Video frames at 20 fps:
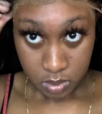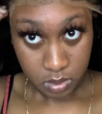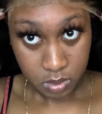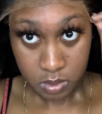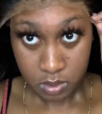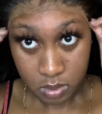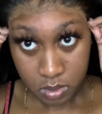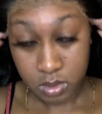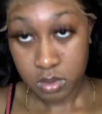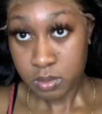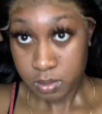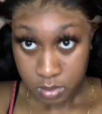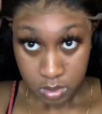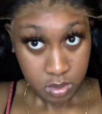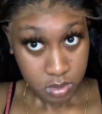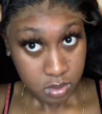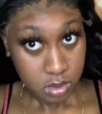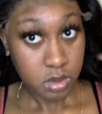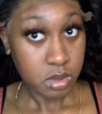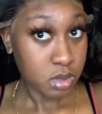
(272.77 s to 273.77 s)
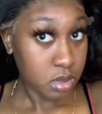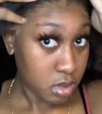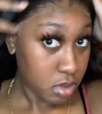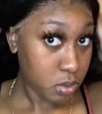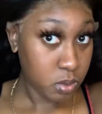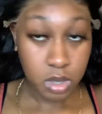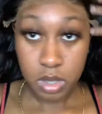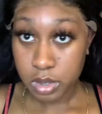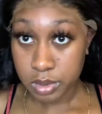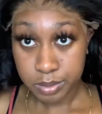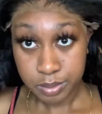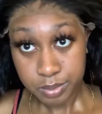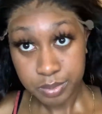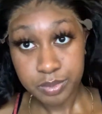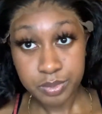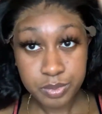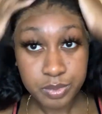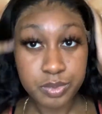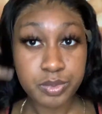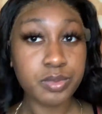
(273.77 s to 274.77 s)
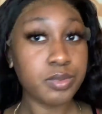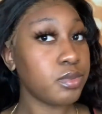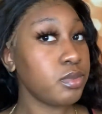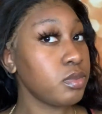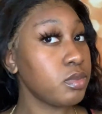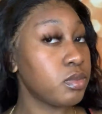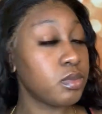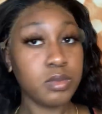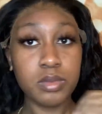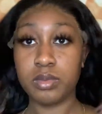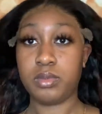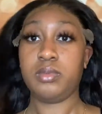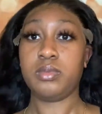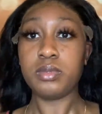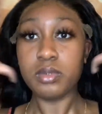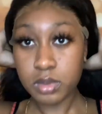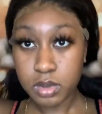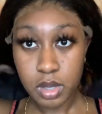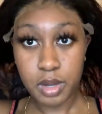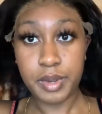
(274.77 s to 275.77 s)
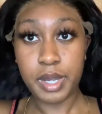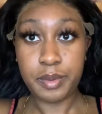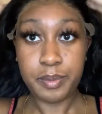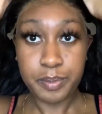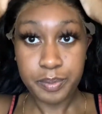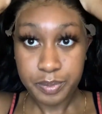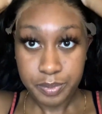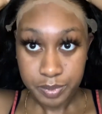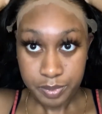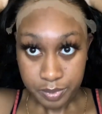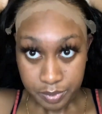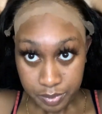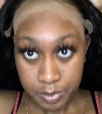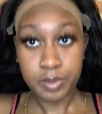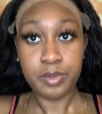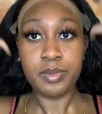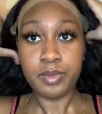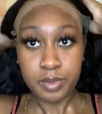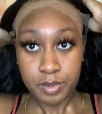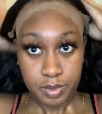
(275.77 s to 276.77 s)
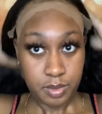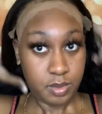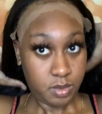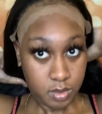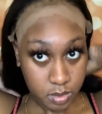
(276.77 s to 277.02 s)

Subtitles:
And it was just crazy to me because I kind of looked bald for a second, just for a little